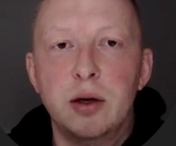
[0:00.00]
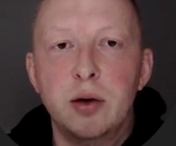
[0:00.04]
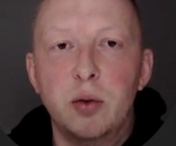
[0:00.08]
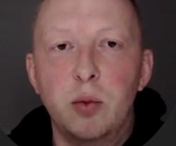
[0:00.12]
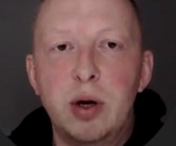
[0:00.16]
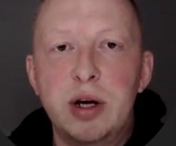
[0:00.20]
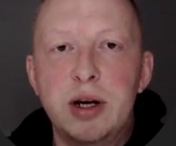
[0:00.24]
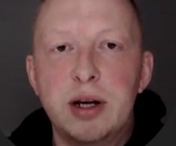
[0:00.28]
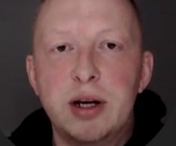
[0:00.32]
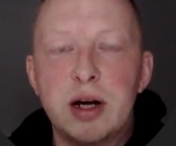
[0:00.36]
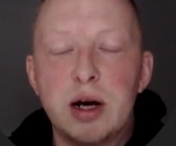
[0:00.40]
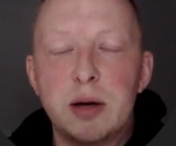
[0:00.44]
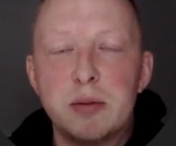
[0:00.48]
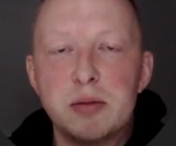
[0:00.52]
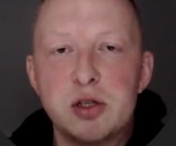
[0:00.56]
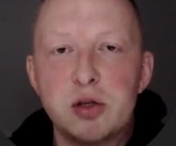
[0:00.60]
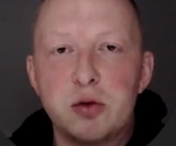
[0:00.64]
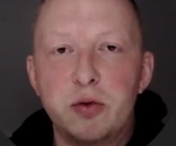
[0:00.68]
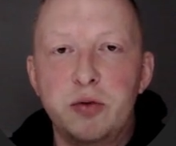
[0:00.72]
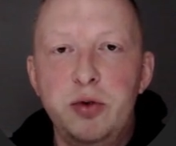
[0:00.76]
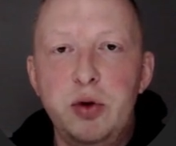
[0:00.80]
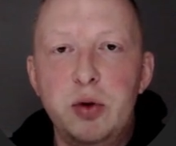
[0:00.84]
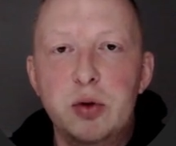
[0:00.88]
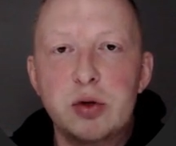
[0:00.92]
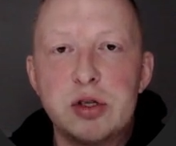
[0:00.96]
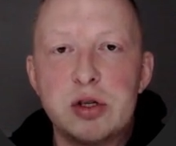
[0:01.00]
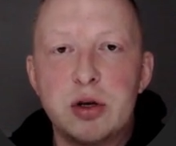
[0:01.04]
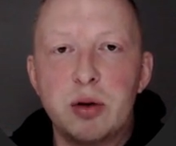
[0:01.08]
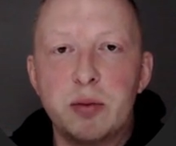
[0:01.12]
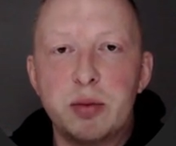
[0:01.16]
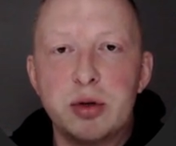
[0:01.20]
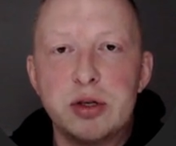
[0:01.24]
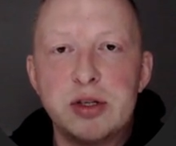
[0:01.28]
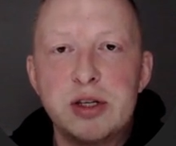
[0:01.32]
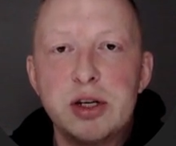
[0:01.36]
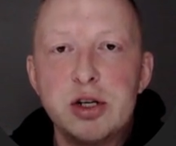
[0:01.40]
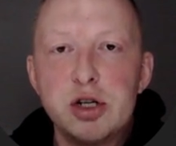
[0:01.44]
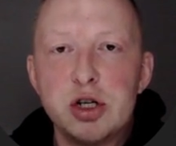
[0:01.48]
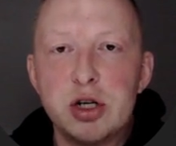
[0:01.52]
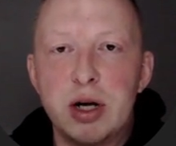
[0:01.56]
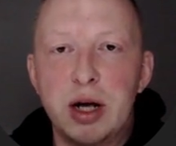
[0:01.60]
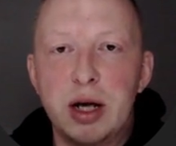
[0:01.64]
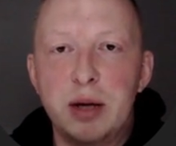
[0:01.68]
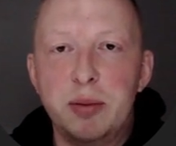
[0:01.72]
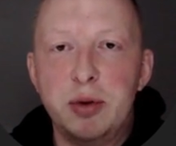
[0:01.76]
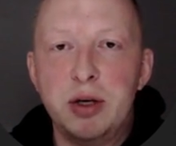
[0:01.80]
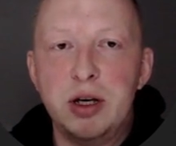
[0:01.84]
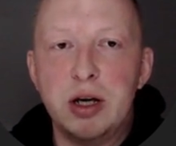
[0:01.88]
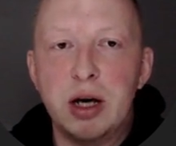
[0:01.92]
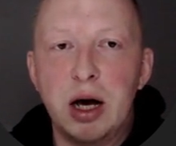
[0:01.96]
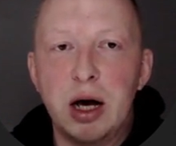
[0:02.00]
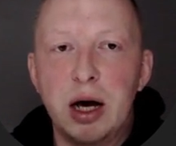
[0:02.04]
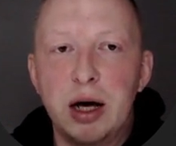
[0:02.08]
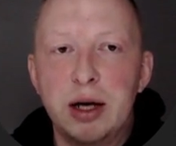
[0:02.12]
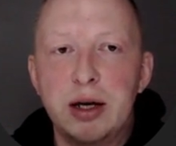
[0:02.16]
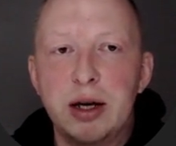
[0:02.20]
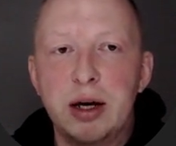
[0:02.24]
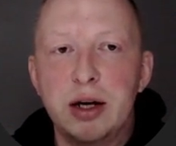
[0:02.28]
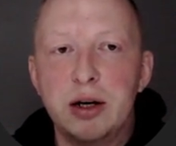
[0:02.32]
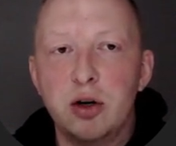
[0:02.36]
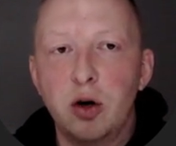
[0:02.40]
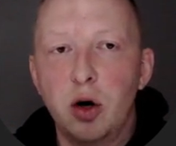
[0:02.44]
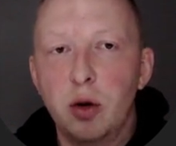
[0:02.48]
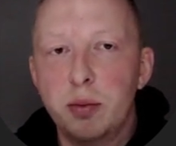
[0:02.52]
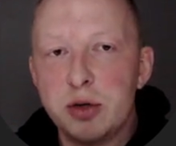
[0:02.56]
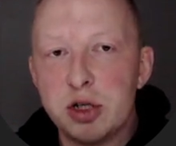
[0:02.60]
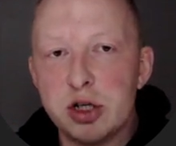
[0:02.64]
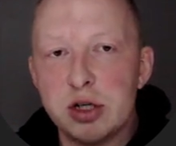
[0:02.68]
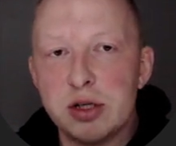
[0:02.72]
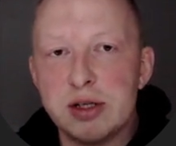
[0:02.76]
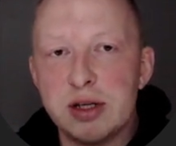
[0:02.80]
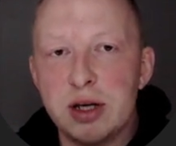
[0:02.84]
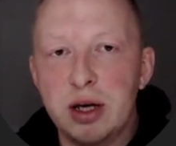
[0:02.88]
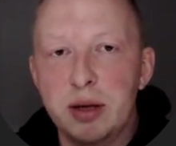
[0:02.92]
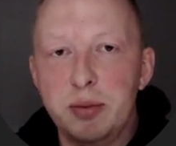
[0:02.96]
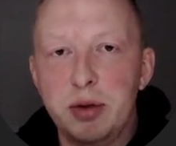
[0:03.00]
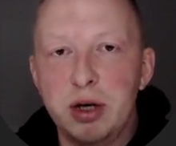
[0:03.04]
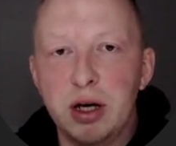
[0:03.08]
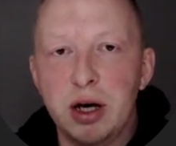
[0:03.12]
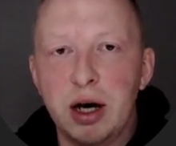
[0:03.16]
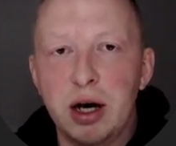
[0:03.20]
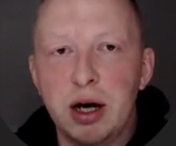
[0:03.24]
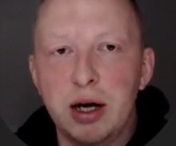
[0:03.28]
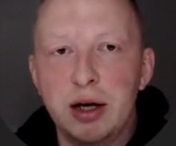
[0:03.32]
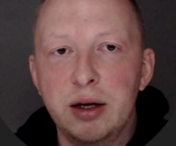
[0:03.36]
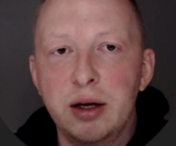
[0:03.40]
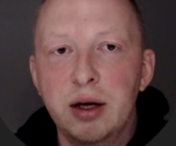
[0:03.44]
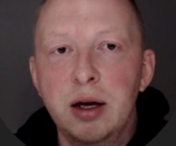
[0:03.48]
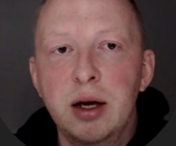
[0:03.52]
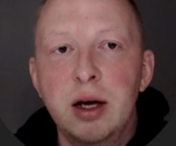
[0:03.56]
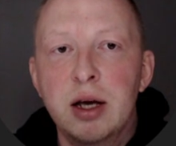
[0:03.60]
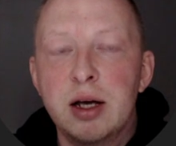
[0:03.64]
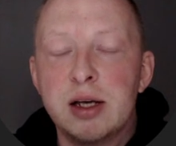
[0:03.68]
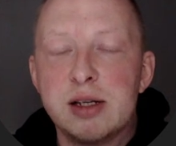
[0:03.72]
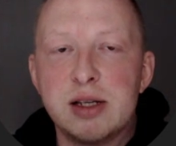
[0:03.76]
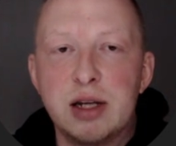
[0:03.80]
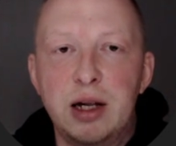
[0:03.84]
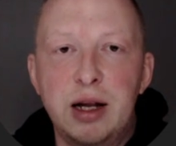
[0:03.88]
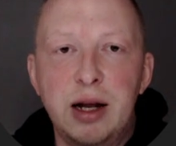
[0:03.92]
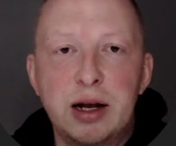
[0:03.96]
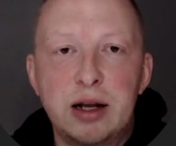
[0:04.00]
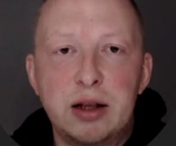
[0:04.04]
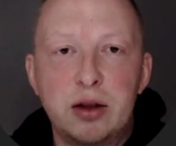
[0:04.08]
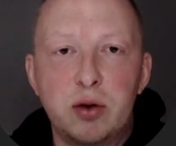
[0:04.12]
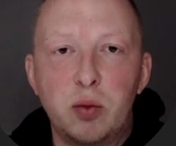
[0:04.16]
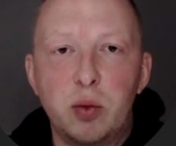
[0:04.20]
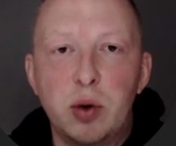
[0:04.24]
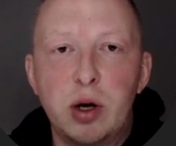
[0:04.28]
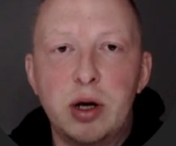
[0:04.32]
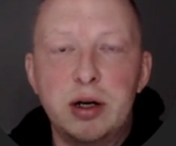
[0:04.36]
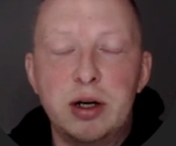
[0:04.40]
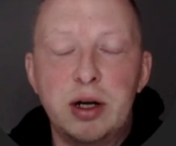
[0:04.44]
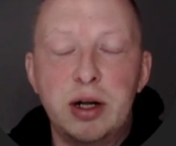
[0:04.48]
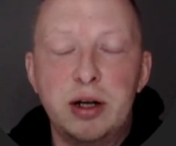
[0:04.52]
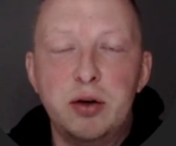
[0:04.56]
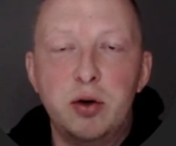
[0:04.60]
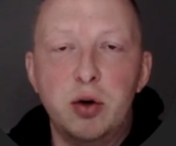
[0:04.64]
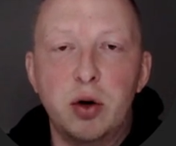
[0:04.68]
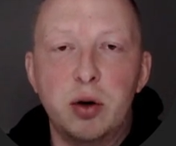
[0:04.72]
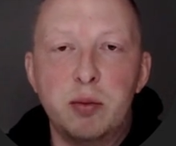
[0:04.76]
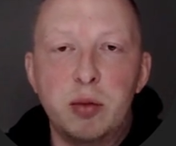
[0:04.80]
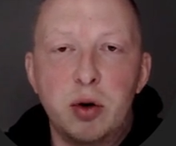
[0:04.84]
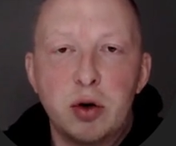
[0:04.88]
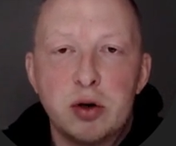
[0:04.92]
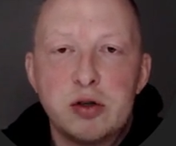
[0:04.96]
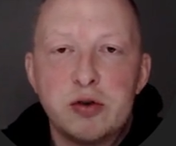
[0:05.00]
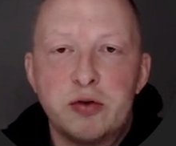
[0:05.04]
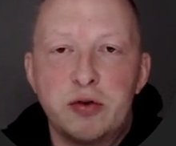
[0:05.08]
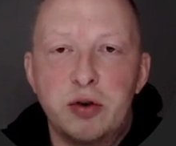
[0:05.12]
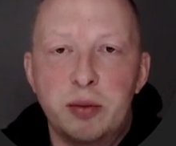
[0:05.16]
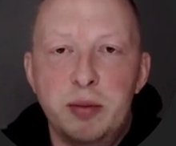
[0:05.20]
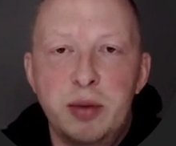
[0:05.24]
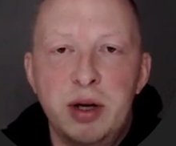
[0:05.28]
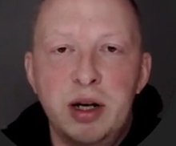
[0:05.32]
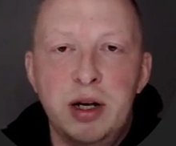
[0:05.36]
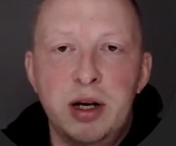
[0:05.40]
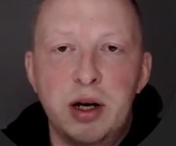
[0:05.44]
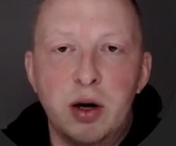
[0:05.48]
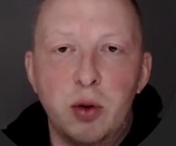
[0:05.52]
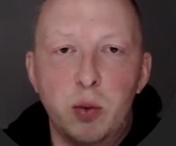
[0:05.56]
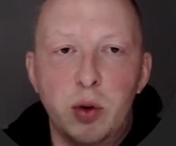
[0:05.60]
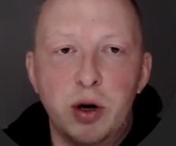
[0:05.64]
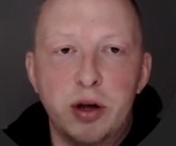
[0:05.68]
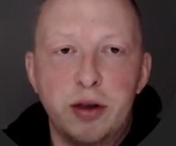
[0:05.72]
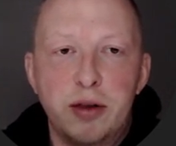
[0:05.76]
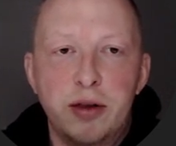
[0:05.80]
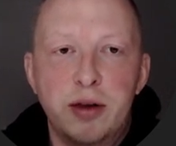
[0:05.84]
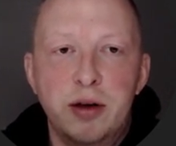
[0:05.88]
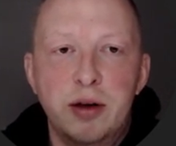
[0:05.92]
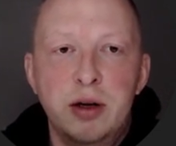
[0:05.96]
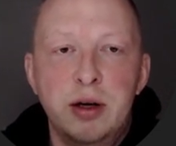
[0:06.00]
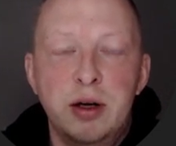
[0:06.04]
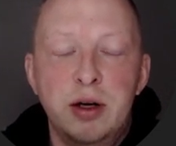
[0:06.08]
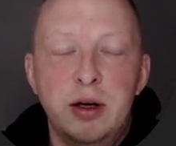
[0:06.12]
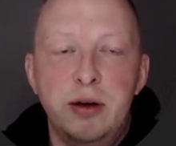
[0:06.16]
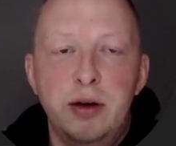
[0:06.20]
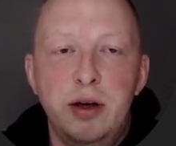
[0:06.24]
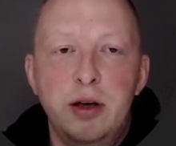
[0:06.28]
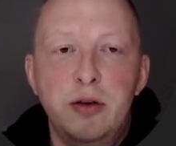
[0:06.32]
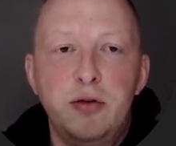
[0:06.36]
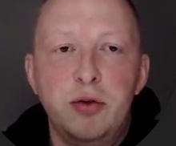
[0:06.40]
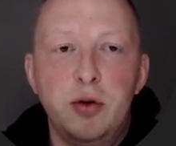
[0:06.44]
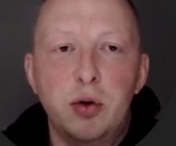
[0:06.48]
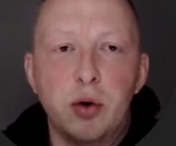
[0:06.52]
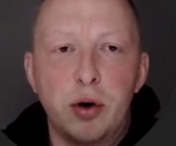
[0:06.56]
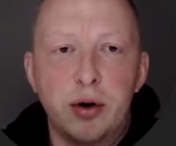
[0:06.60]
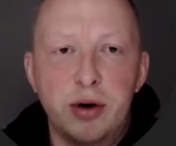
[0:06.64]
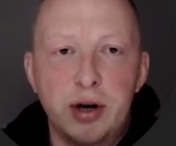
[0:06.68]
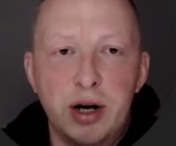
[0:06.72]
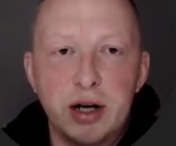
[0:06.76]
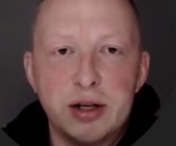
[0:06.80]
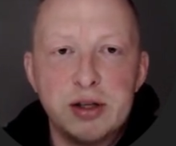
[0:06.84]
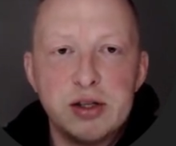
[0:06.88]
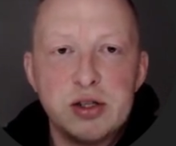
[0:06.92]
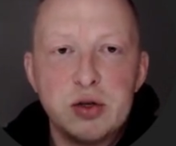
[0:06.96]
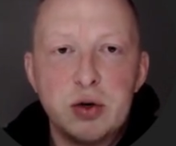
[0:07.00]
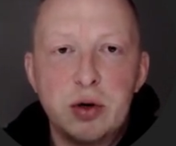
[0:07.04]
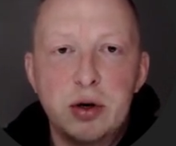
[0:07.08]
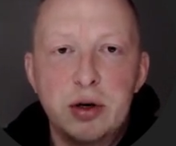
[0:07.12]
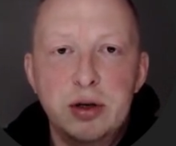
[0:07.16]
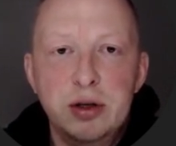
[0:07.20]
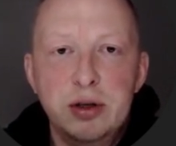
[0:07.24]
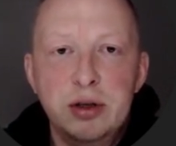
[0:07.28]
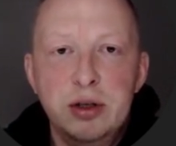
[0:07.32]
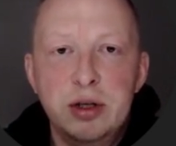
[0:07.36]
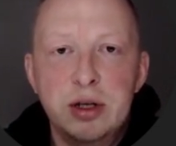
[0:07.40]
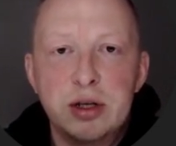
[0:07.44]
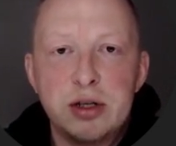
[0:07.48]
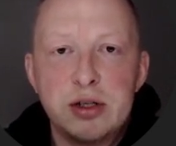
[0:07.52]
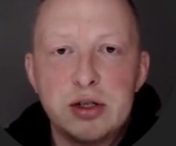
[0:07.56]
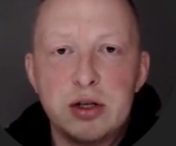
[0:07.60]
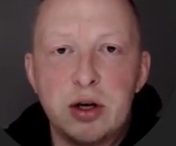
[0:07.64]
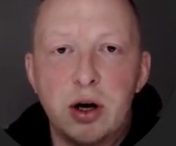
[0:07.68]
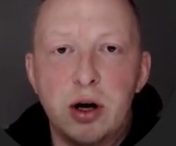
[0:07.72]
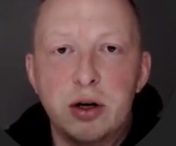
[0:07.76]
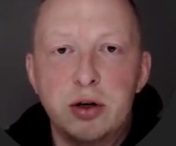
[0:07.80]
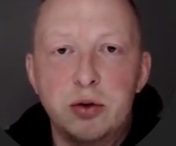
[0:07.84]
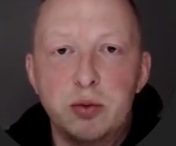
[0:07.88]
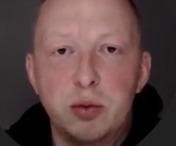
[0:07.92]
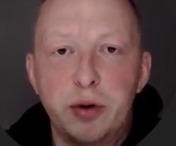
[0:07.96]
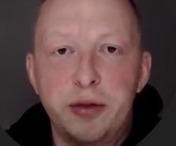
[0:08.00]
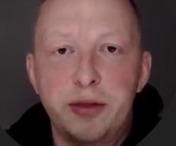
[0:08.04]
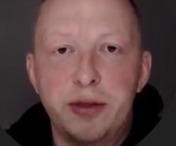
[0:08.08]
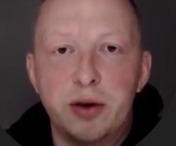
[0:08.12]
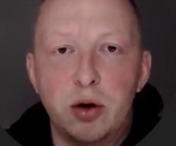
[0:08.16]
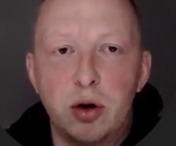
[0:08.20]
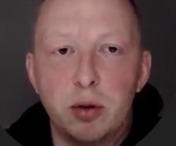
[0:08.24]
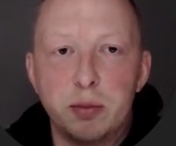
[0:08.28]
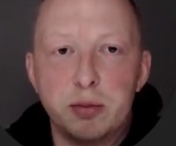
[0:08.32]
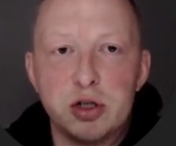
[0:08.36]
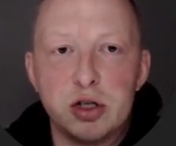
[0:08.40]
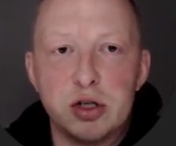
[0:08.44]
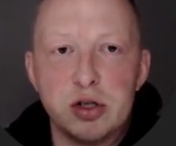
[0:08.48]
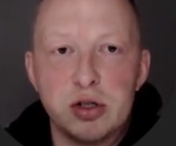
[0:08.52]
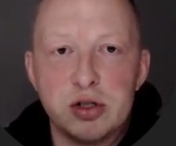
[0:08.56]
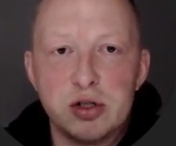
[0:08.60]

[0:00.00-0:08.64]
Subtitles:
When it comes to Views Composition API and Options API, select the one that you are most familiar with. If you are uncertain, start with the option